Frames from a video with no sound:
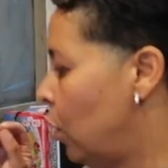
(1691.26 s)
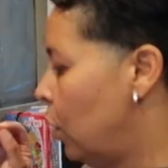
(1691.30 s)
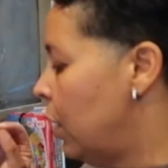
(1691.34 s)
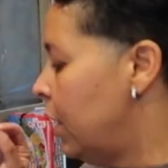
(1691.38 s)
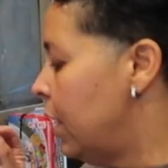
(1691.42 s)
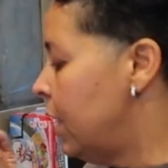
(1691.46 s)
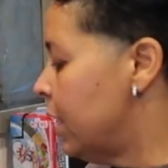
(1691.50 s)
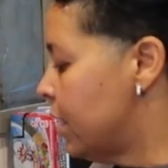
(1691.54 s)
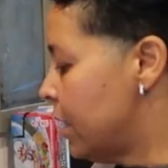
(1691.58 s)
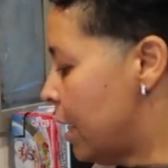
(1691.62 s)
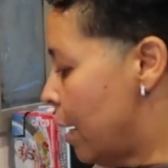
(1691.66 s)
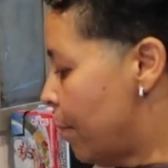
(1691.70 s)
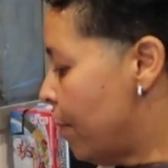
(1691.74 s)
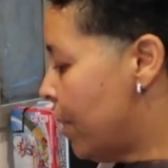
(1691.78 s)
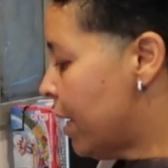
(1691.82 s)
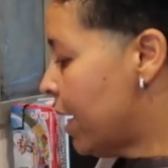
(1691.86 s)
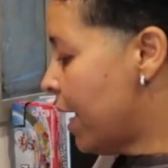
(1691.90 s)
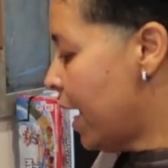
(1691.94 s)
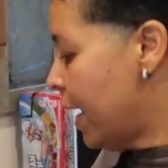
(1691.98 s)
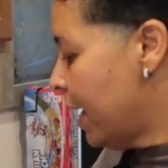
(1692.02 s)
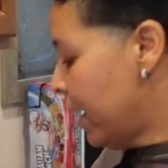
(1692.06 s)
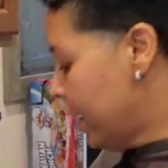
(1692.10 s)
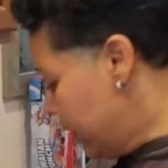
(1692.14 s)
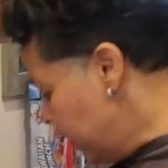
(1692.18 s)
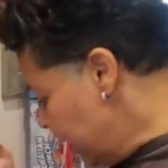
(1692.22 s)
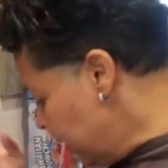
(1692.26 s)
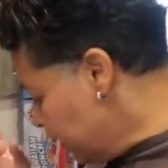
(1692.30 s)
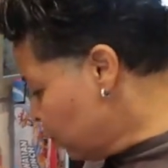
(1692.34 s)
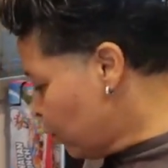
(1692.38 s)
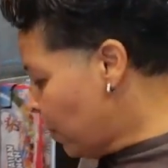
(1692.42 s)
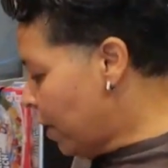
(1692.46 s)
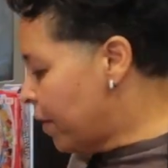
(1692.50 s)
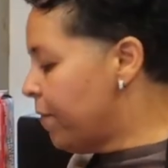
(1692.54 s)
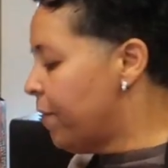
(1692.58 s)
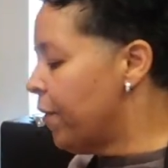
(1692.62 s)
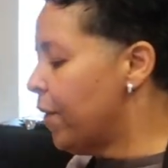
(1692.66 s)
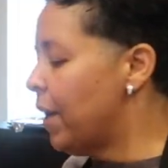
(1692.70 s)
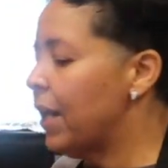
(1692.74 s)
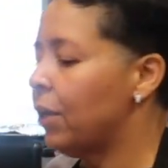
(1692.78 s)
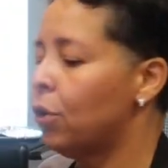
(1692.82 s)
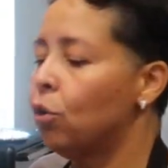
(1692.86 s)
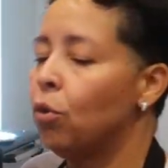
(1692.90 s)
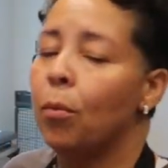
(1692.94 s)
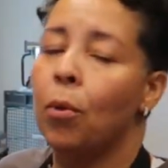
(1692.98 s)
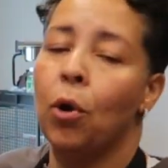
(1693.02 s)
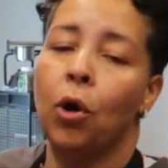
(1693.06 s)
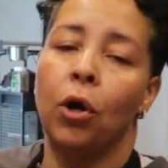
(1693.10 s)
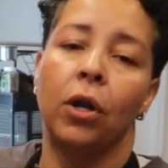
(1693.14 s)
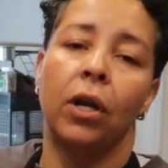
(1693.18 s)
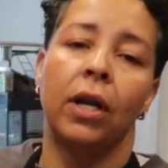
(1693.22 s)
It's number 8. Let's wait for that
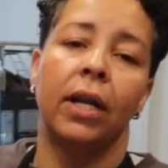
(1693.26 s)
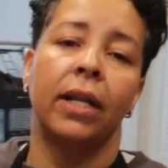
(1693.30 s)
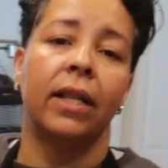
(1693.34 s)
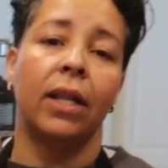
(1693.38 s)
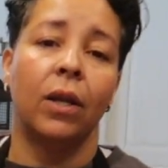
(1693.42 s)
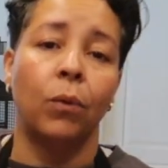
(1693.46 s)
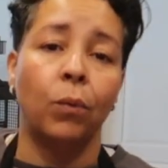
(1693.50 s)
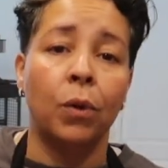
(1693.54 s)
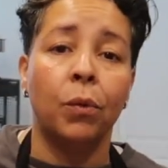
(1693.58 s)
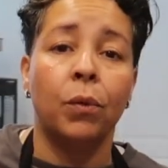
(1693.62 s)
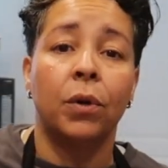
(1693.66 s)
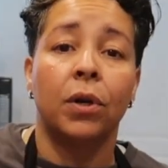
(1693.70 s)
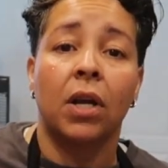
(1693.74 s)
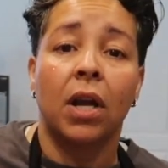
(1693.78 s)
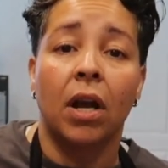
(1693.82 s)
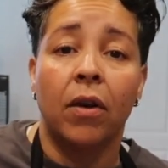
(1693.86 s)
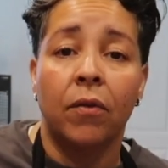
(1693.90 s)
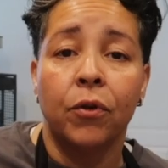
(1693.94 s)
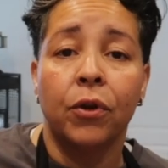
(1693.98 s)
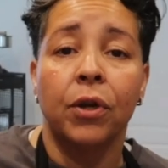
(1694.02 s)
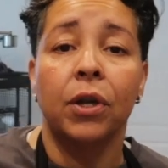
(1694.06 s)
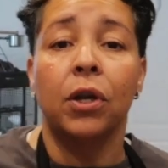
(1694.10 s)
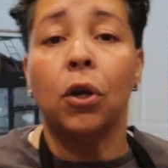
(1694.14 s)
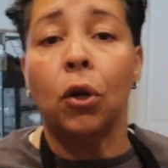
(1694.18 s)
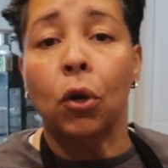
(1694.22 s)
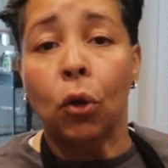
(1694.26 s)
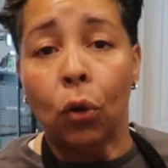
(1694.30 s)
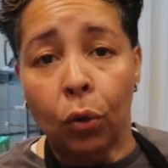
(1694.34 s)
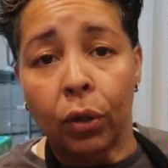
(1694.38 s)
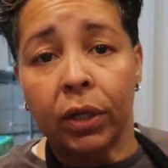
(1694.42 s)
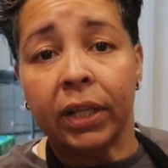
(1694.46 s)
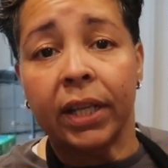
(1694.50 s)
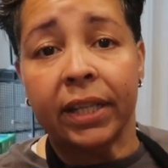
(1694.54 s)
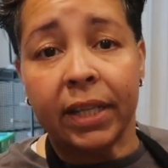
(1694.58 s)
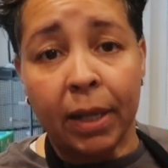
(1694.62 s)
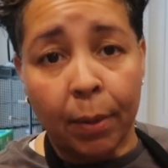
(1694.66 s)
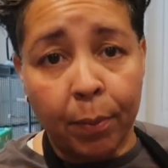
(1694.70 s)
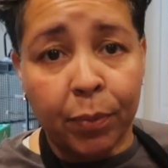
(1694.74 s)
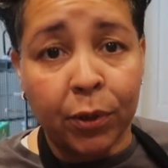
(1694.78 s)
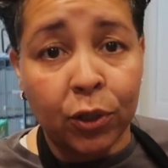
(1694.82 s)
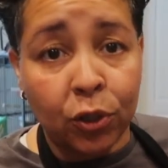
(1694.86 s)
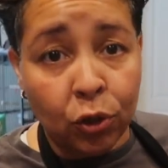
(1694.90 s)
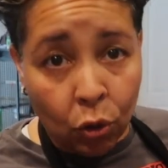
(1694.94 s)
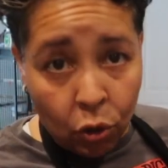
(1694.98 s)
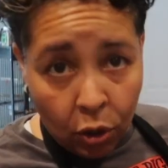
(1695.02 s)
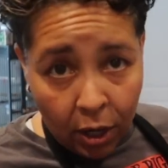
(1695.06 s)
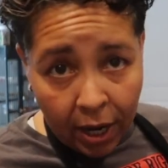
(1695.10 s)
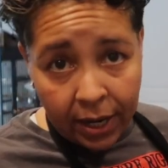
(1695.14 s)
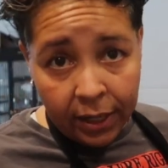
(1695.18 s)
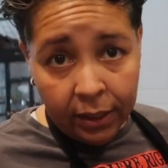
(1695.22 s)
to boil and then we will cover it low in the
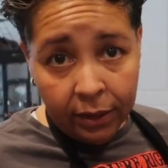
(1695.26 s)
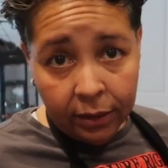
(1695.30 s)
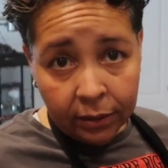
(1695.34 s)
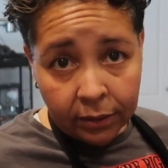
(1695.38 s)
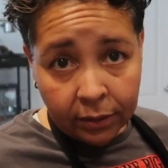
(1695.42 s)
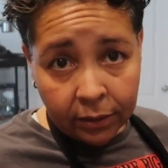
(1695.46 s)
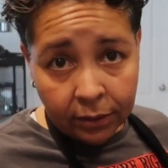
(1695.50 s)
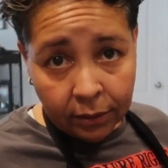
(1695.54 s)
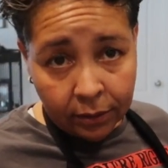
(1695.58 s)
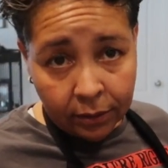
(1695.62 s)
temperature, okay?